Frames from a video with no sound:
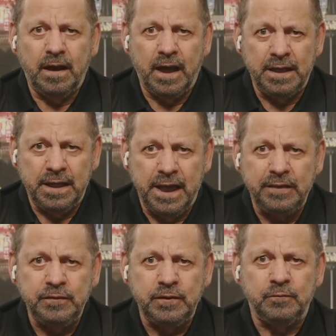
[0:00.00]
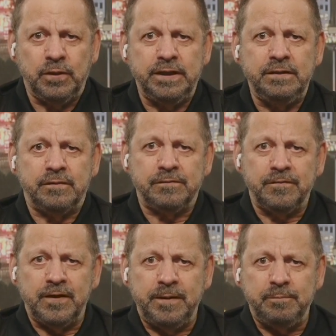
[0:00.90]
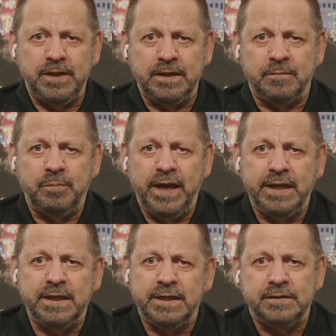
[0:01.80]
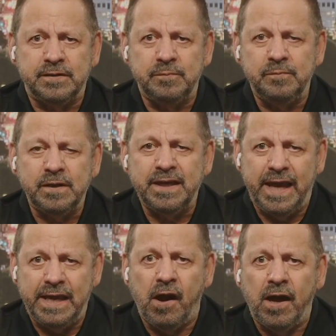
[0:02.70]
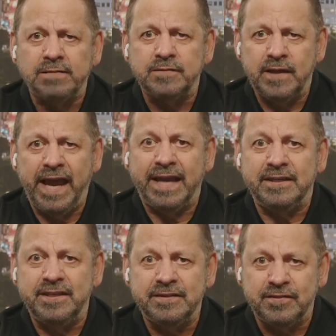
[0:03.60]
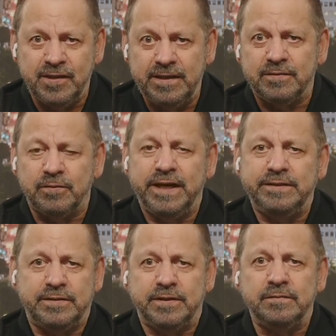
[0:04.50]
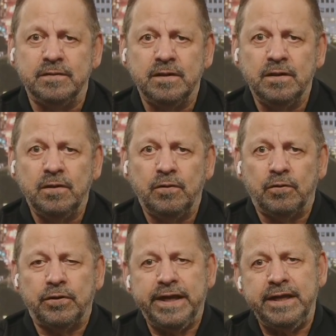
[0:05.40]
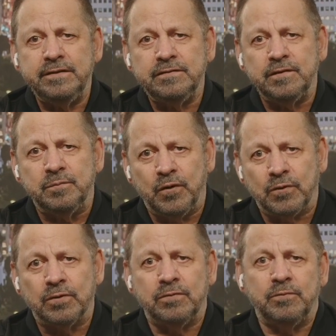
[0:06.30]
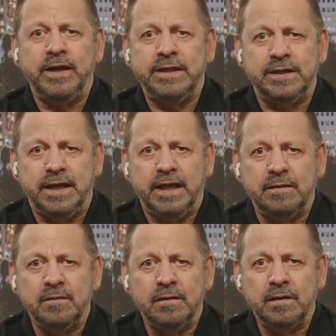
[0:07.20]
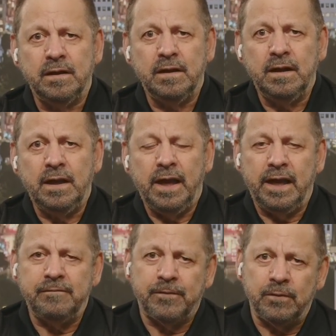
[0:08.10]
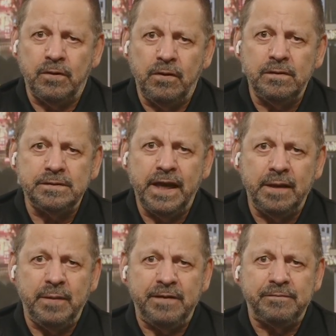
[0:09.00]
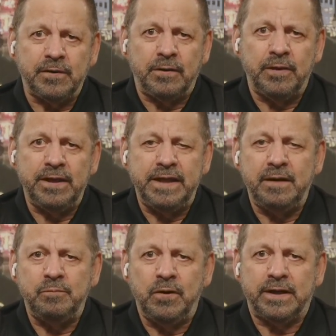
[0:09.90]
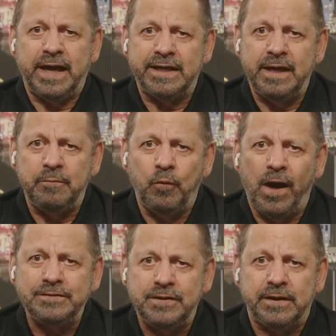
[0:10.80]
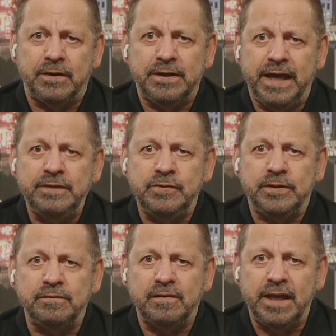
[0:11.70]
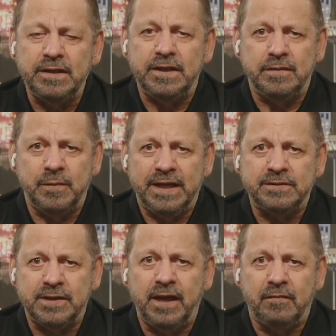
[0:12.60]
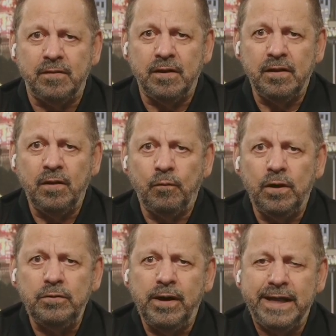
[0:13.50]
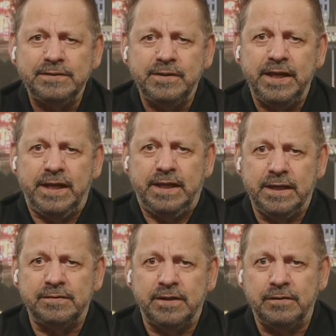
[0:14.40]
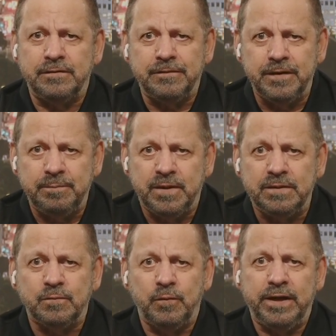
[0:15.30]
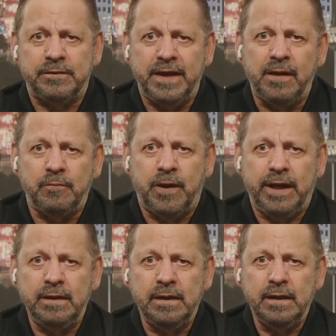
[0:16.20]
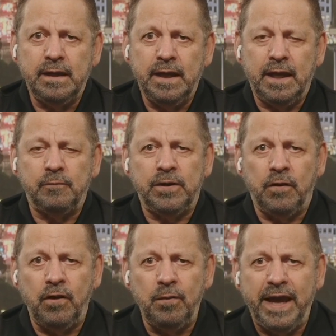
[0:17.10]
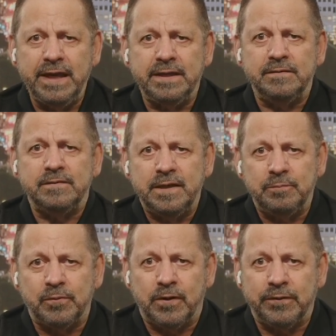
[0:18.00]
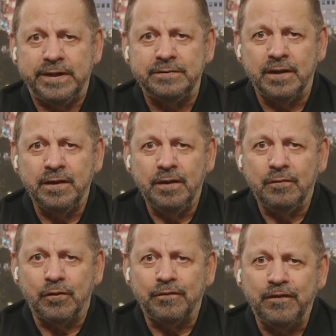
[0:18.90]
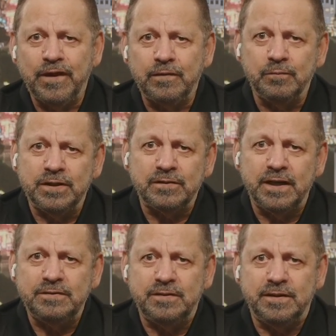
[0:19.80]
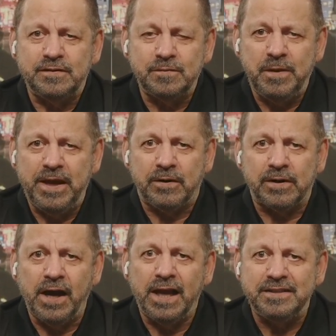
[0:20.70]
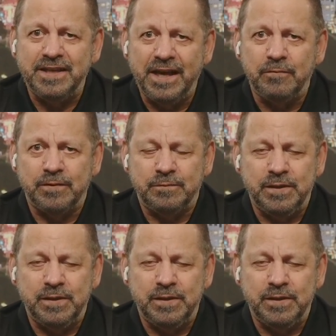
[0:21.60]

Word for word: a nation will either flip into paganism, chaos, and disintegration or into moral awakening. And for a long time after I read that book, I kept watching our nation, thinking to myself, what do I see? Is it going to flip this way or that way? And when all my contemporaries were filled with such despair, God dealt with